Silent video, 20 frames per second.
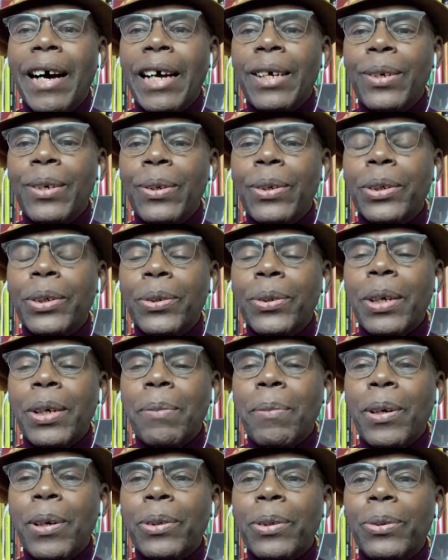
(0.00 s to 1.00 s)
I don't know
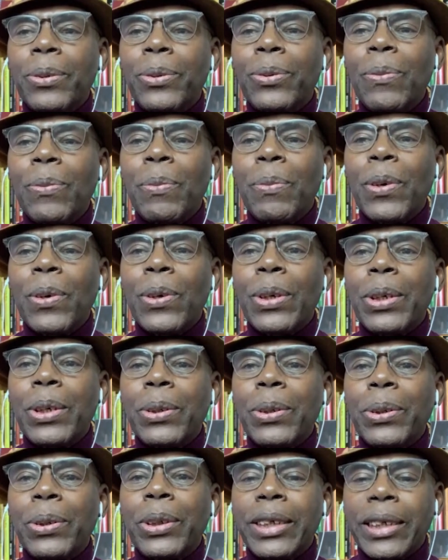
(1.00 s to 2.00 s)
about Ndugu Paul
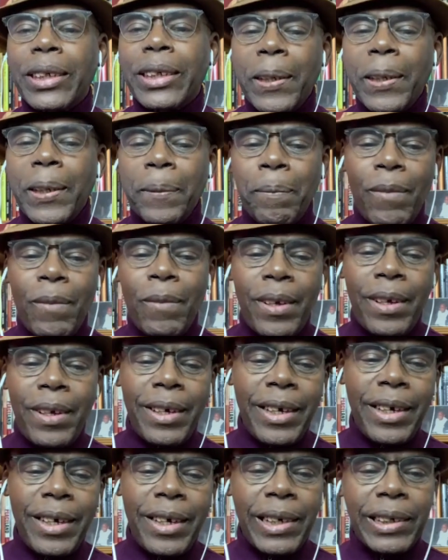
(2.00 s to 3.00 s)

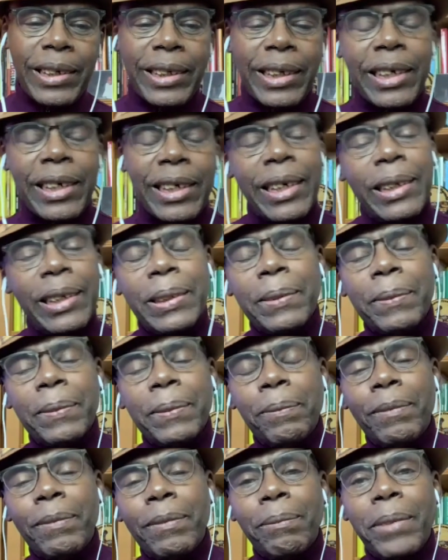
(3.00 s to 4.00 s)
Ndiho's status,
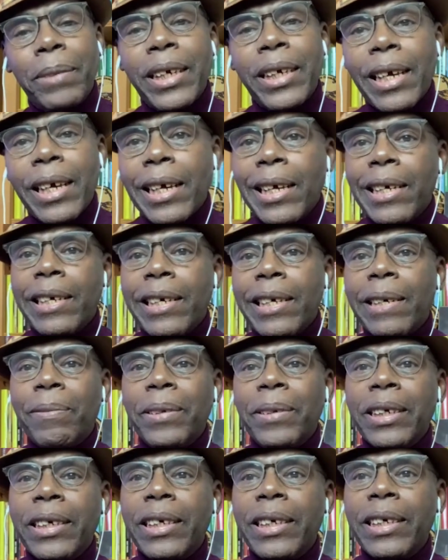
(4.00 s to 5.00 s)
but I can
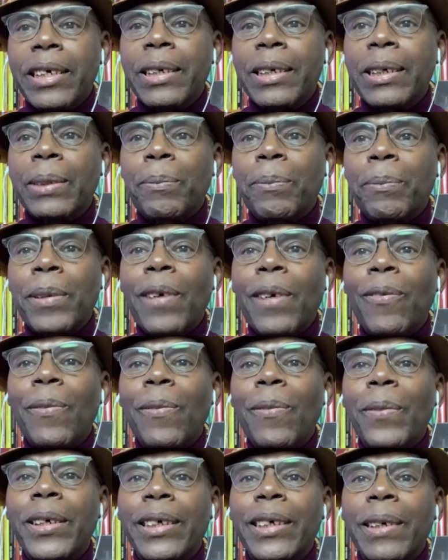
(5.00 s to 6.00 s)
definitely speak
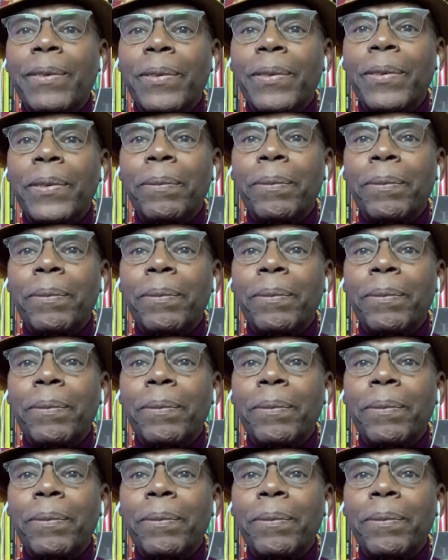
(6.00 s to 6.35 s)
for myself.